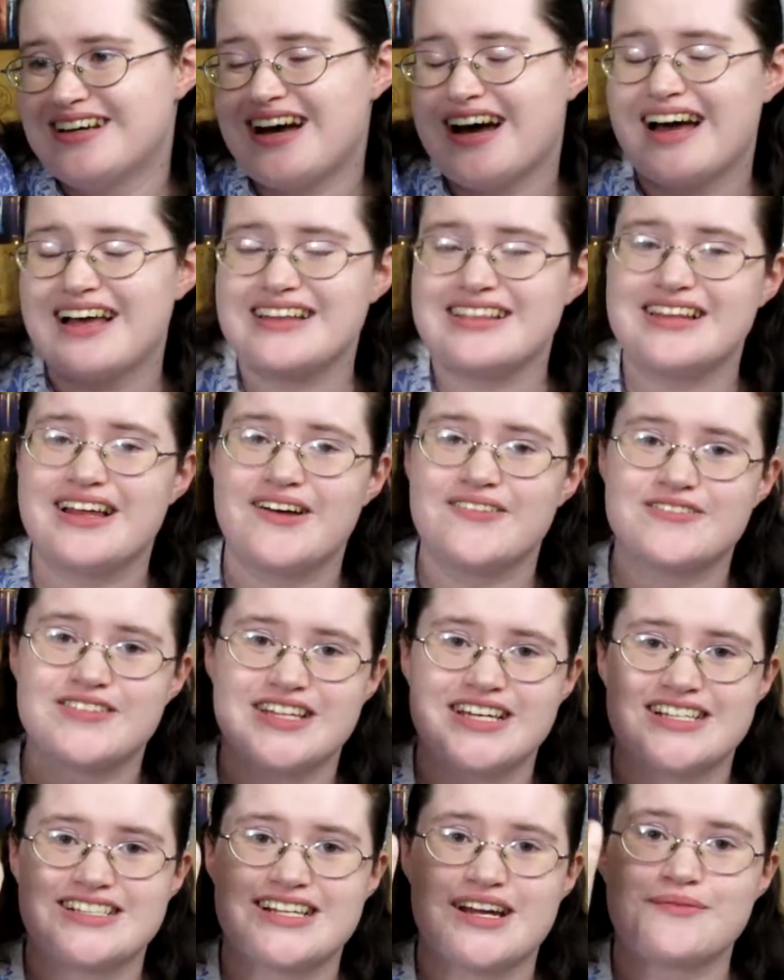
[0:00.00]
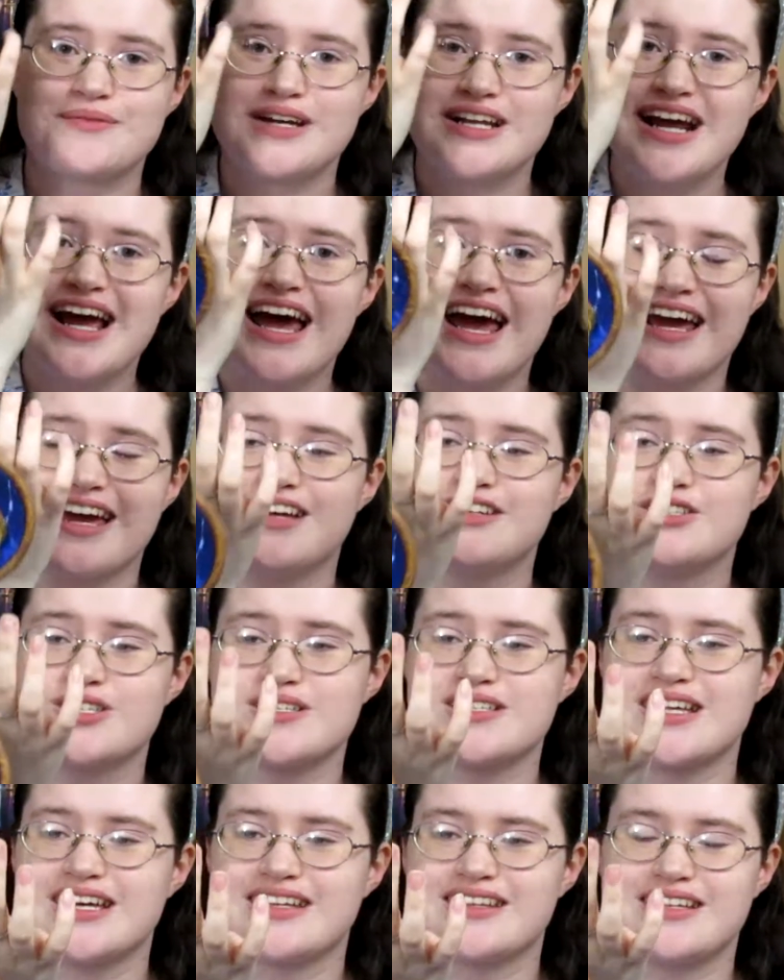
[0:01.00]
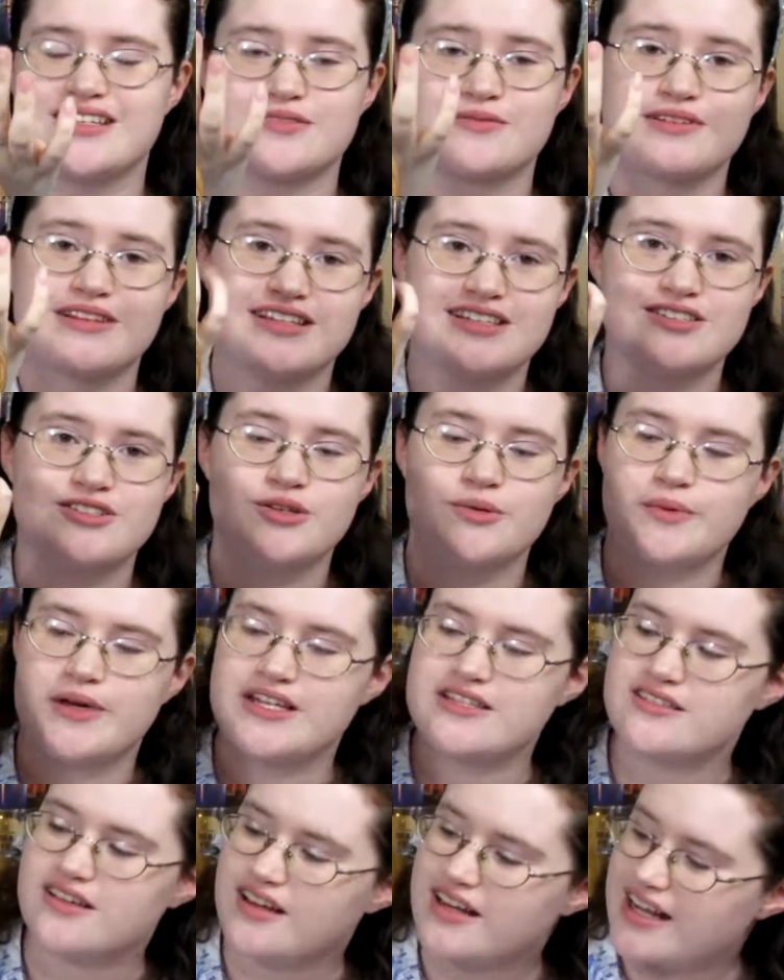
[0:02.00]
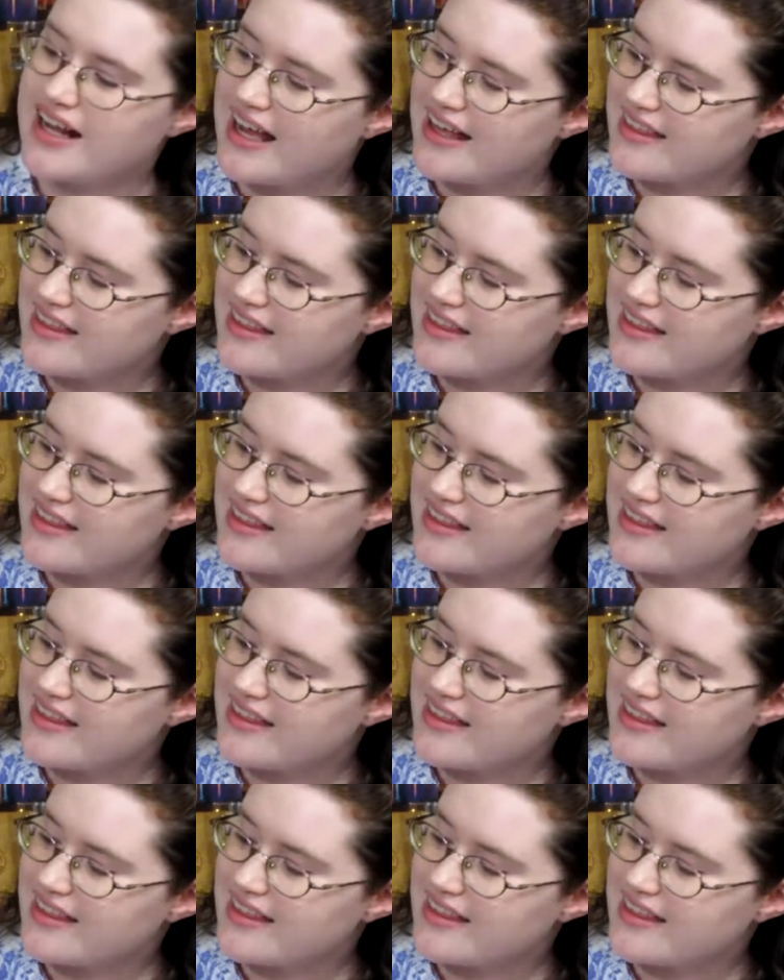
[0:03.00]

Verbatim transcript: I love this. I'm going to hang it just like this with these two pins on it,